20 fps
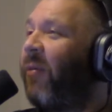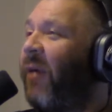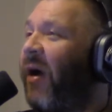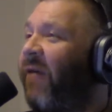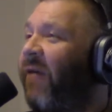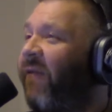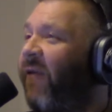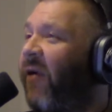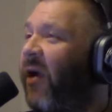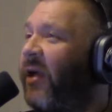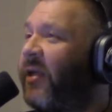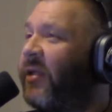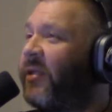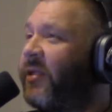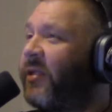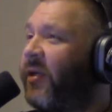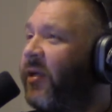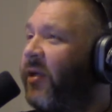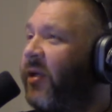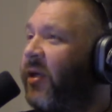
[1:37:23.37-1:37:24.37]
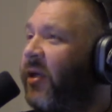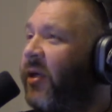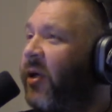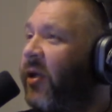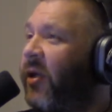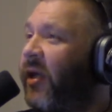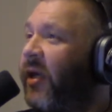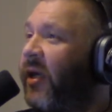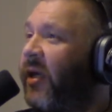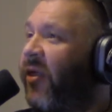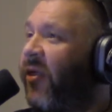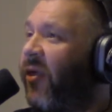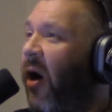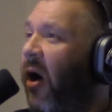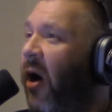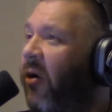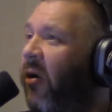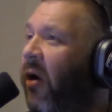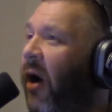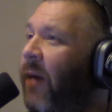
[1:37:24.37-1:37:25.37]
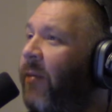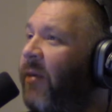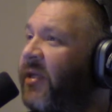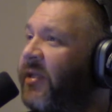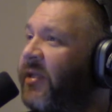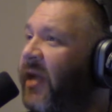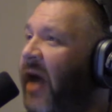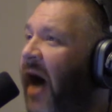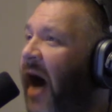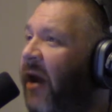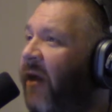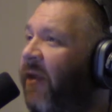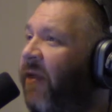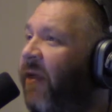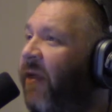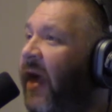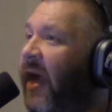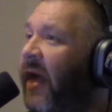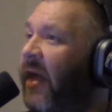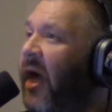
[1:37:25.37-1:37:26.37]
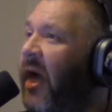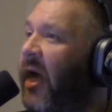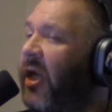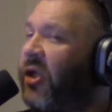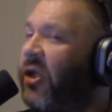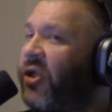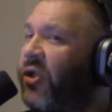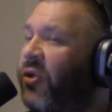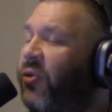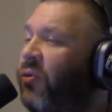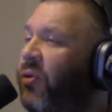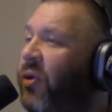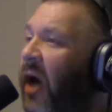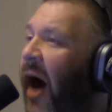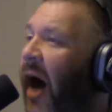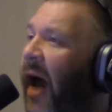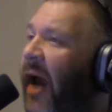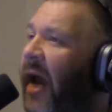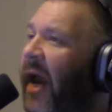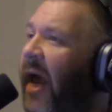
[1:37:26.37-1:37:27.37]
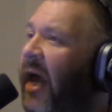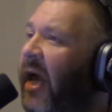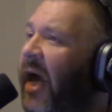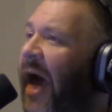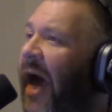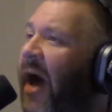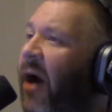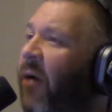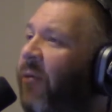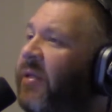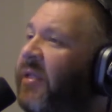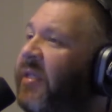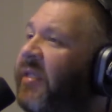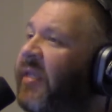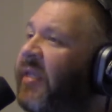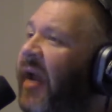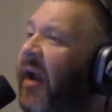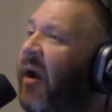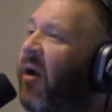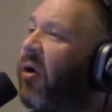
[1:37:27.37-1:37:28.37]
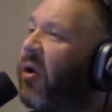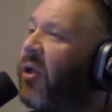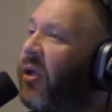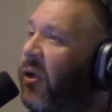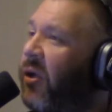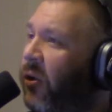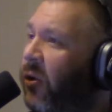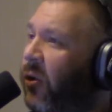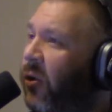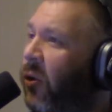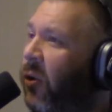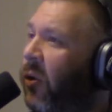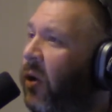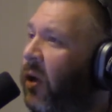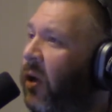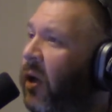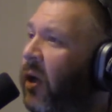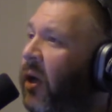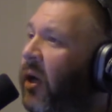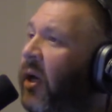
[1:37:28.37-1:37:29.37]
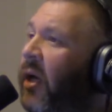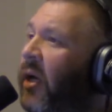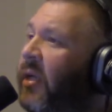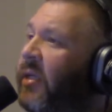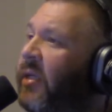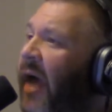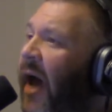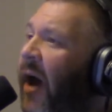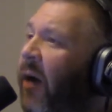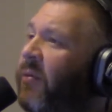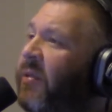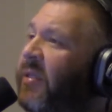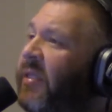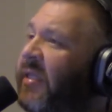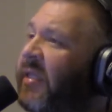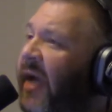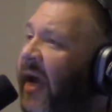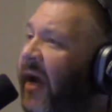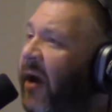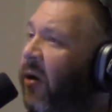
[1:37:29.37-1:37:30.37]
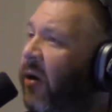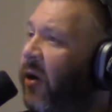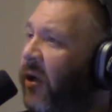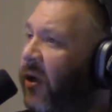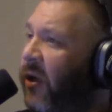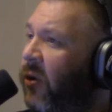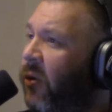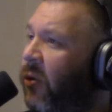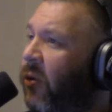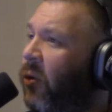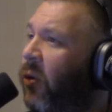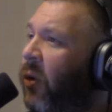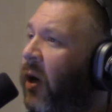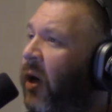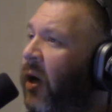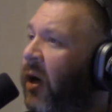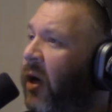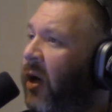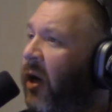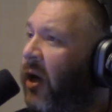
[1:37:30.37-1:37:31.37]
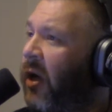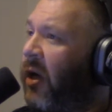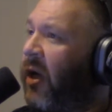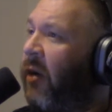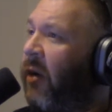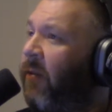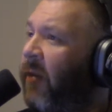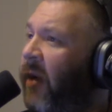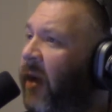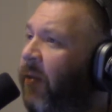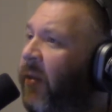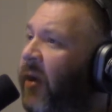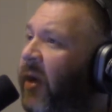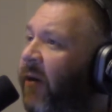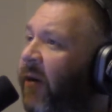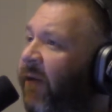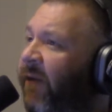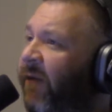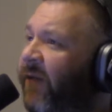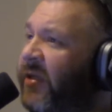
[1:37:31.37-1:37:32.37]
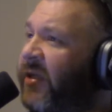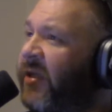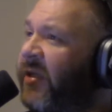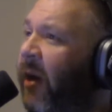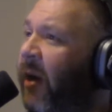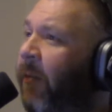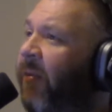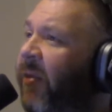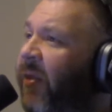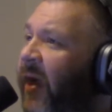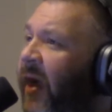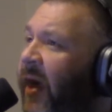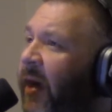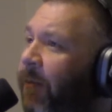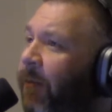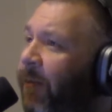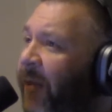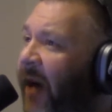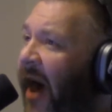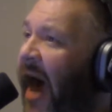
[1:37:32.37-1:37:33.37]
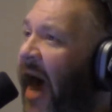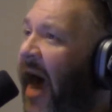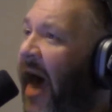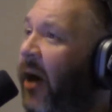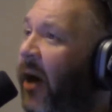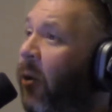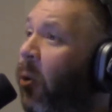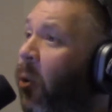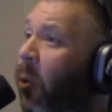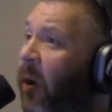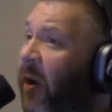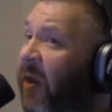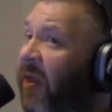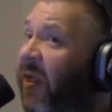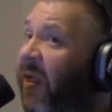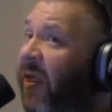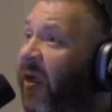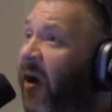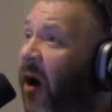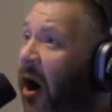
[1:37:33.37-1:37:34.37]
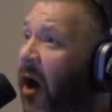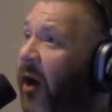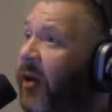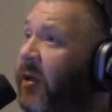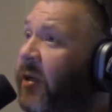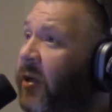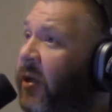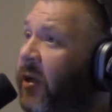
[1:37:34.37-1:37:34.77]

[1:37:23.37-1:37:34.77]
my friends. Well, you know, the thought crime is not a thing. Like, do not. How dare you? How dare you commit me of something bad with thought?